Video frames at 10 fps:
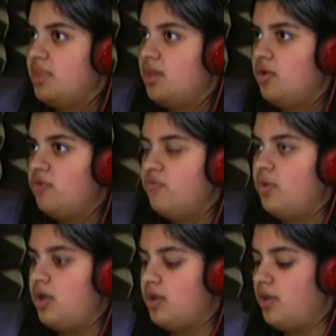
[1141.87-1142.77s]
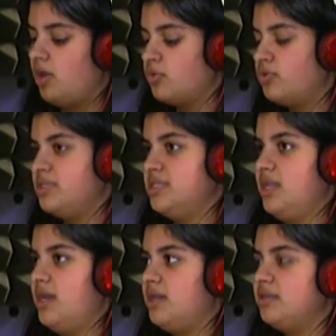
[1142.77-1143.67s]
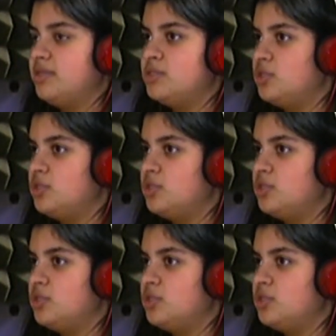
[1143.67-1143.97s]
of what our course is like. There's so